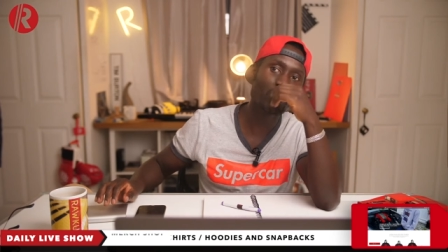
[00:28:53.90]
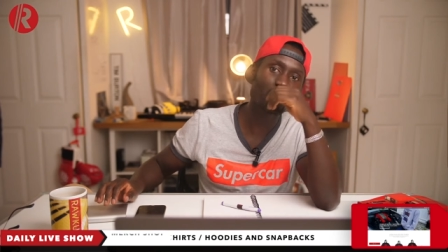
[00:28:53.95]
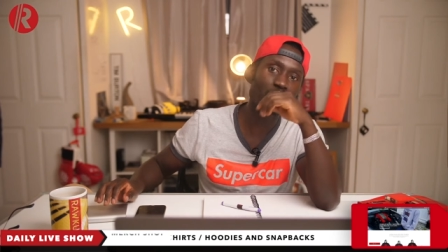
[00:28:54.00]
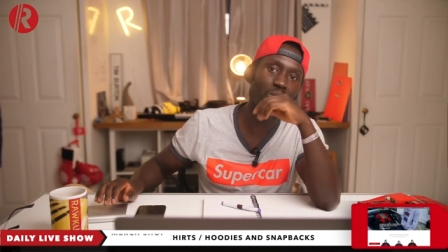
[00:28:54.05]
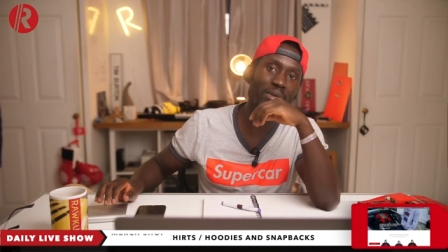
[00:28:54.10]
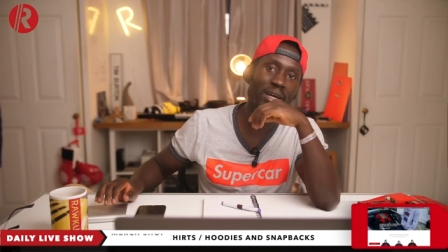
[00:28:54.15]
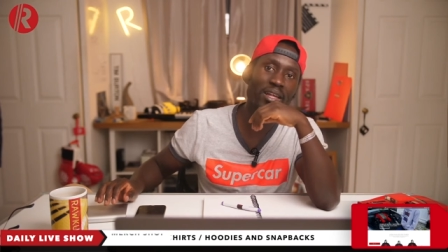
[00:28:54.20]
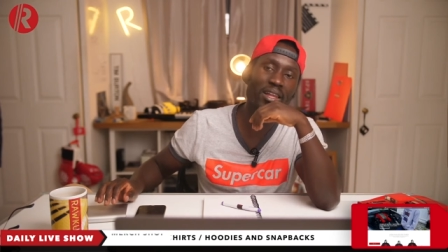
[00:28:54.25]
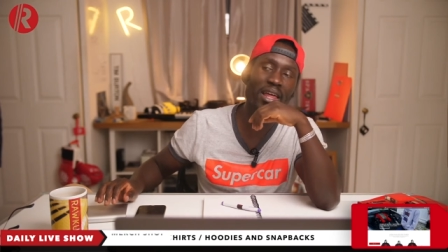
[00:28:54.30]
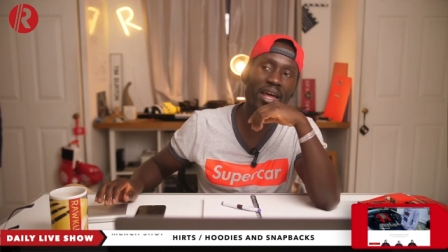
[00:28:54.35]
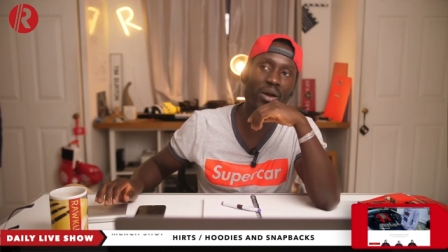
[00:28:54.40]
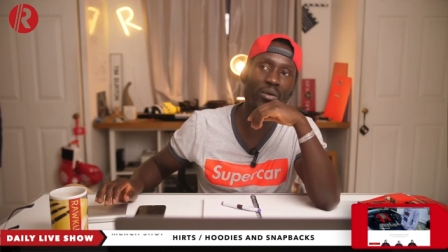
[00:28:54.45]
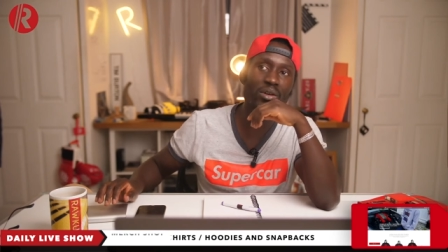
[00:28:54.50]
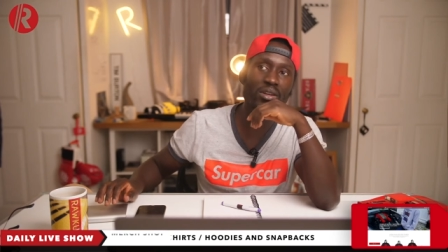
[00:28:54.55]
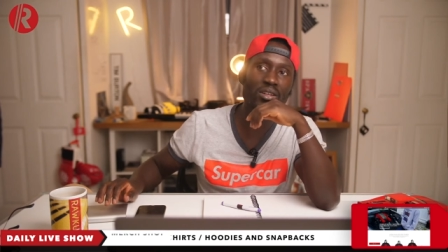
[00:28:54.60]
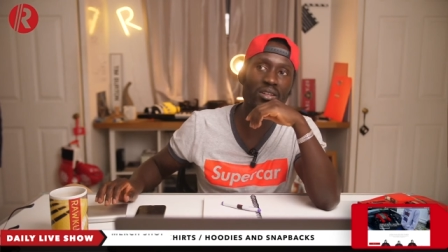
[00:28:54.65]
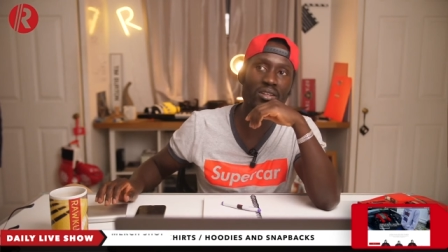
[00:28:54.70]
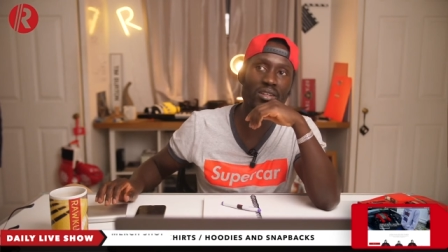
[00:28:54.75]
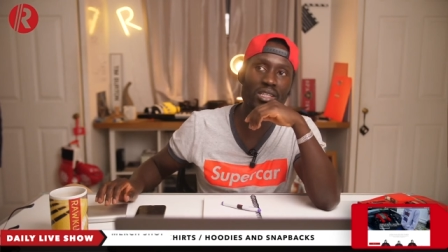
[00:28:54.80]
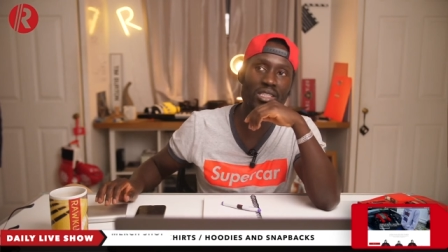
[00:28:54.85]
happens to
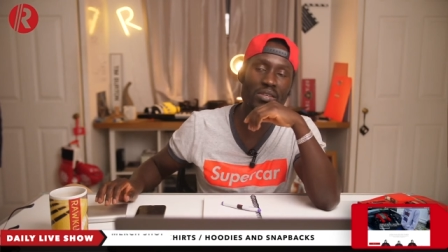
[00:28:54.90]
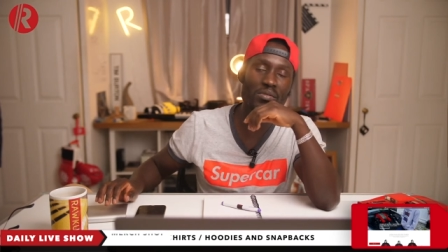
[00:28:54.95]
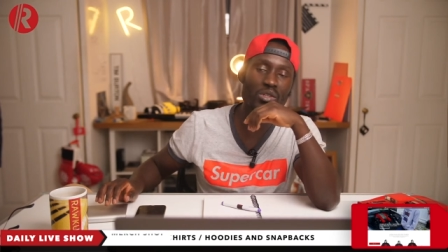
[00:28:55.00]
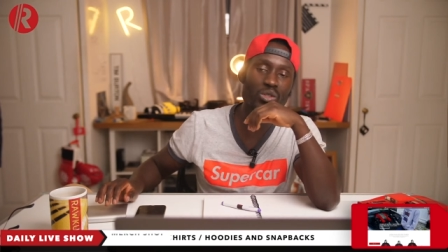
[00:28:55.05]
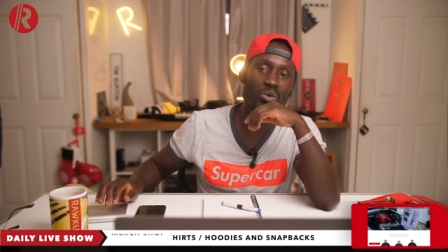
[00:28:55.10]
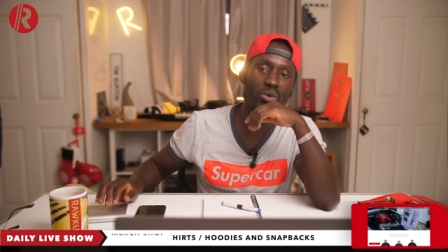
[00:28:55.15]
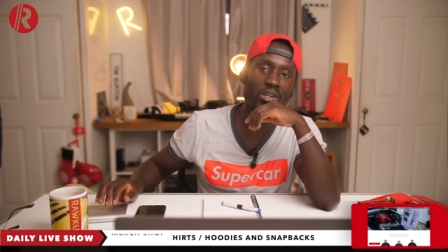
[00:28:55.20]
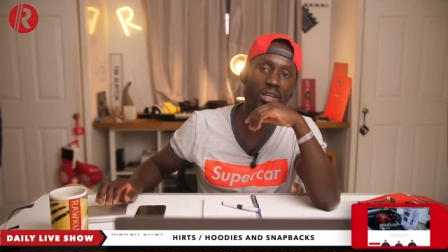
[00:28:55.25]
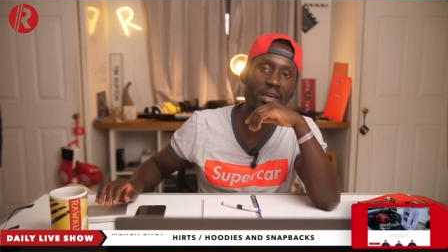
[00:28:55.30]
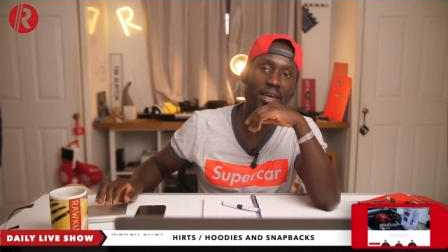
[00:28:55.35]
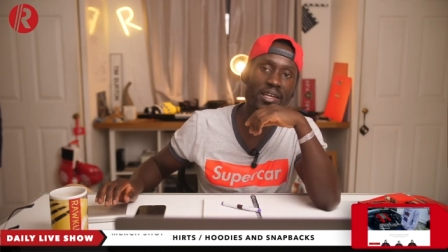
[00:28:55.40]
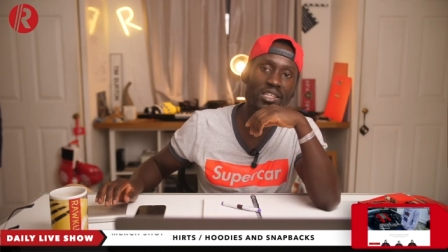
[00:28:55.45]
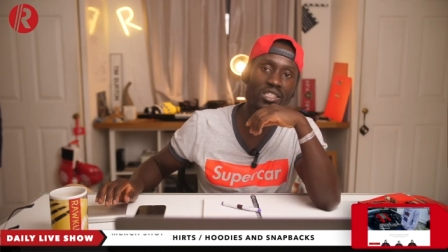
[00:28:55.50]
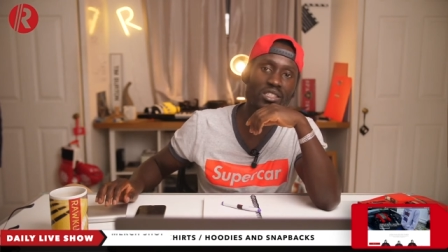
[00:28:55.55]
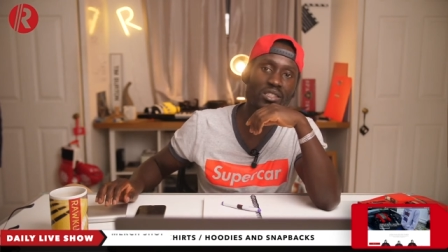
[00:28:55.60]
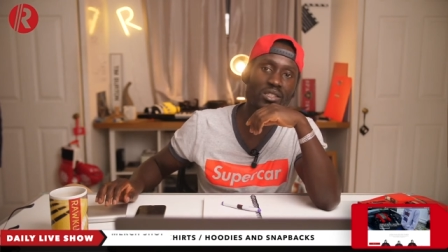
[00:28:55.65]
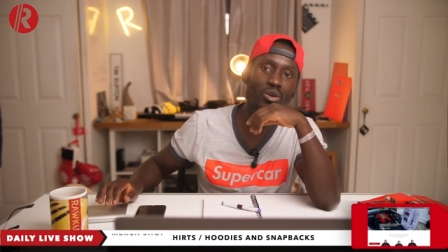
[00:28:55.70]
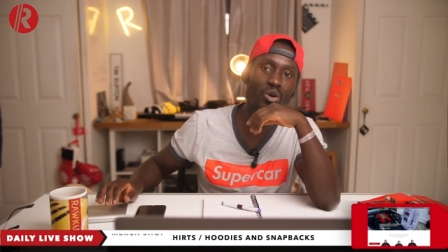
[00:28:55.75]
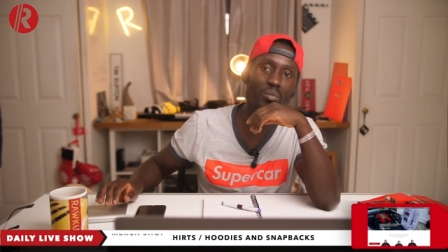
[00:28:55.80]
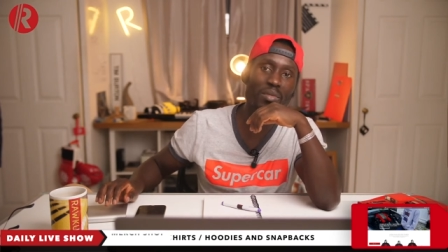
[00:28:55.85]
McLaren, the
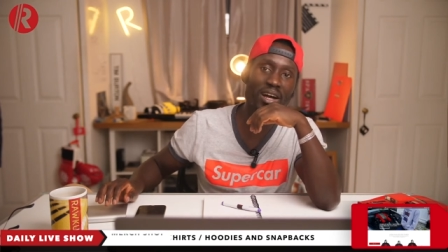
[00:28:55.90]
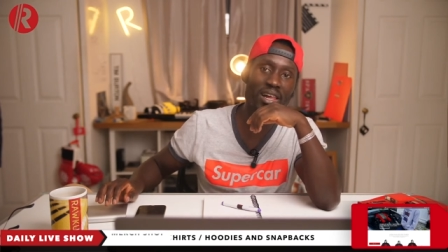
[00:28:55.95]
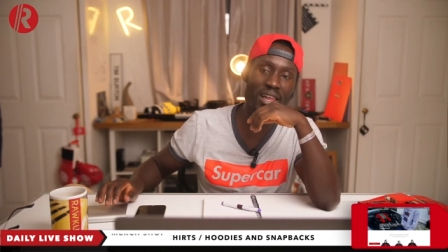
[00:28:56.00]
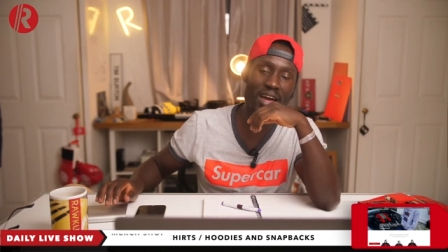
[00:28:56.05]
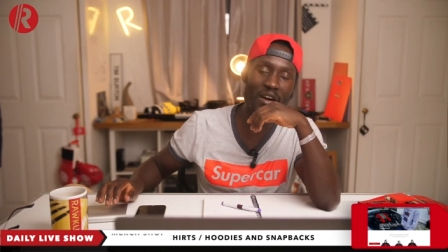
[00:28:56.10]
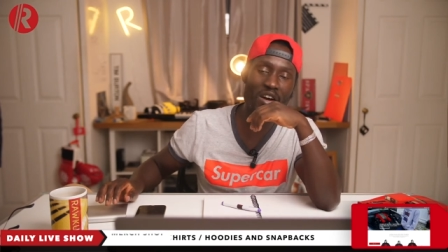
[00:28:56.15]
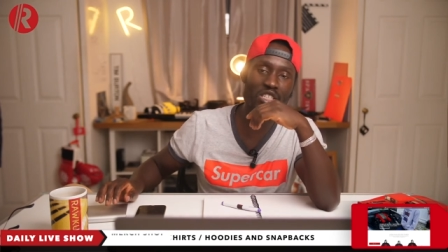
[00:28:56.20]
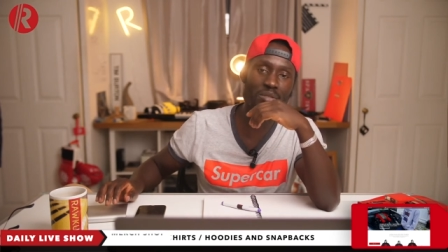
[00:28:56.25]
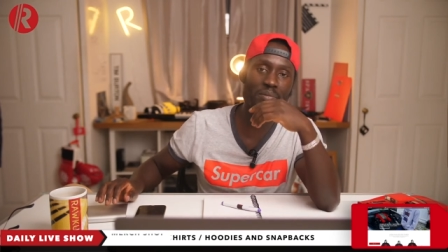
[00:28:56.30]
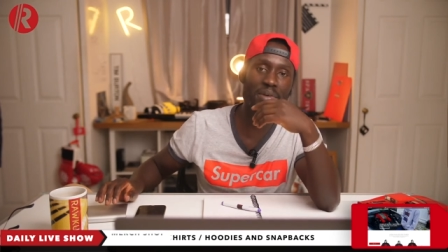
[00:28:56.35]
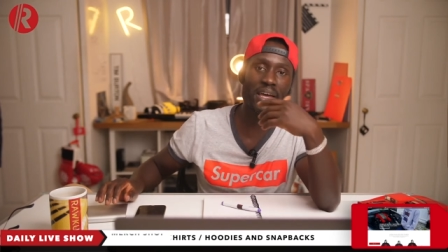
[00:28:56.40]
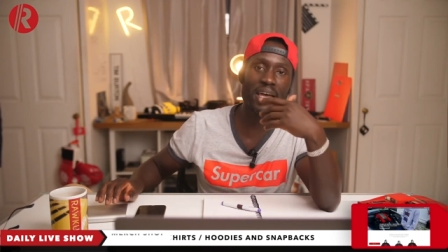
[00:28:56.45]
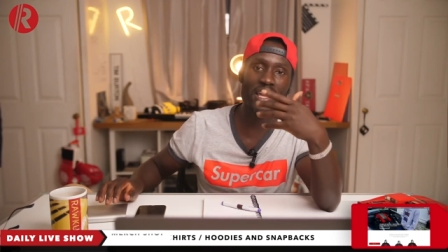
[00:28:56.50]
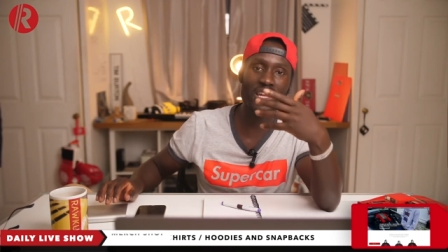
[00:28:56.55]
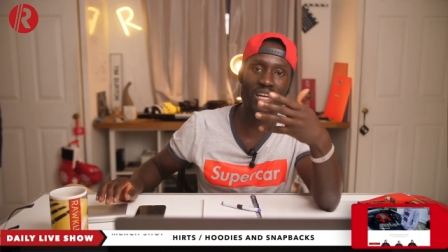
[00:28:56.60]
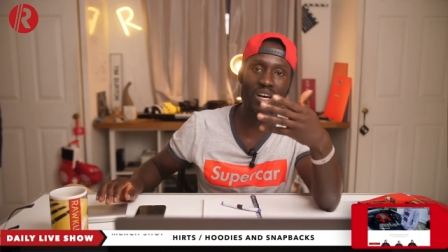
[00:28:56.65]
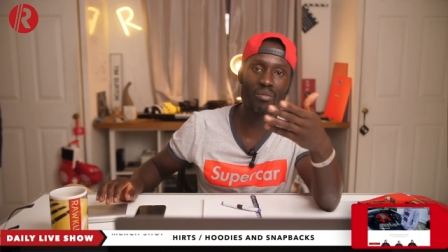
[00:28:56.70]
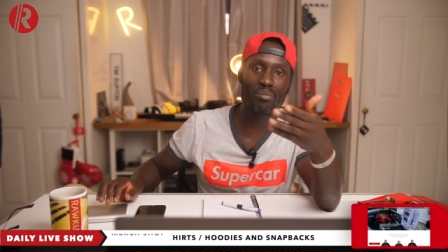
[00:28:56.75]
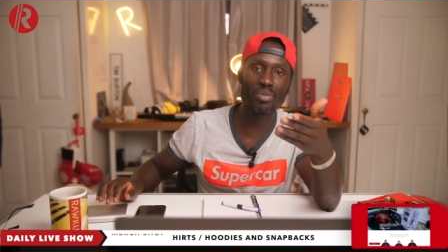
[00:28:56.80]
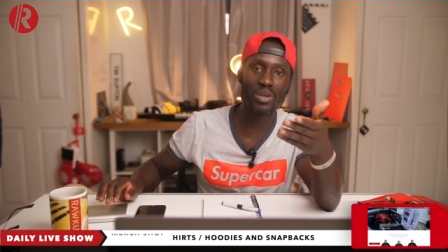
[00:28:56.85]
720S or McLarens might
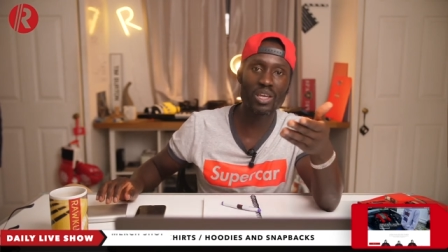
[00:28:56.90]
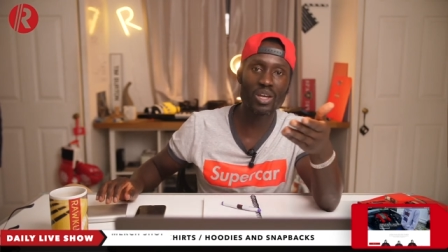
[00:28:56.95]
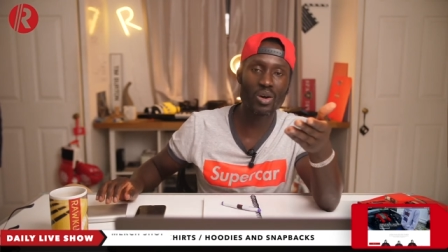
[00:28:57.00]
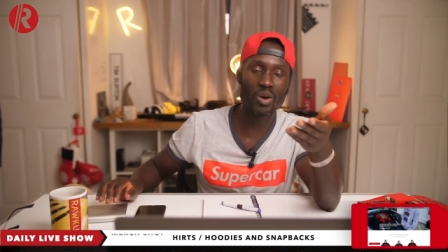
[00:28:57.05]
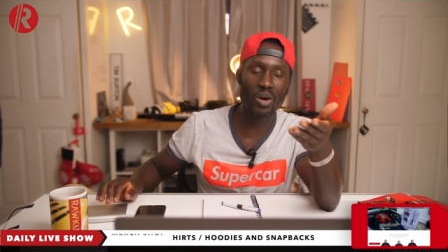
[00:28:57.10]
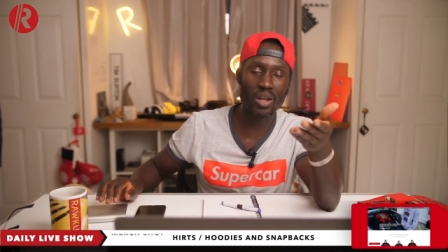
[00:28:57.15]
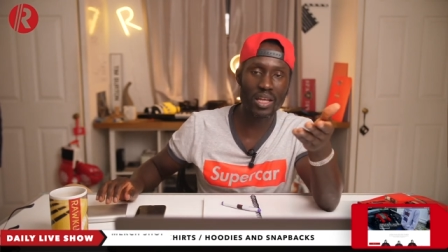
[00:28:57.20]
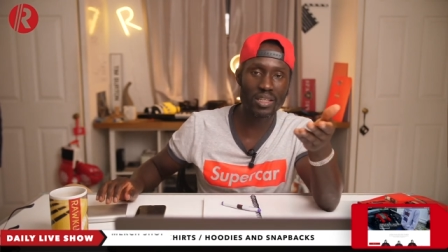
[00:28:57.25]
end up being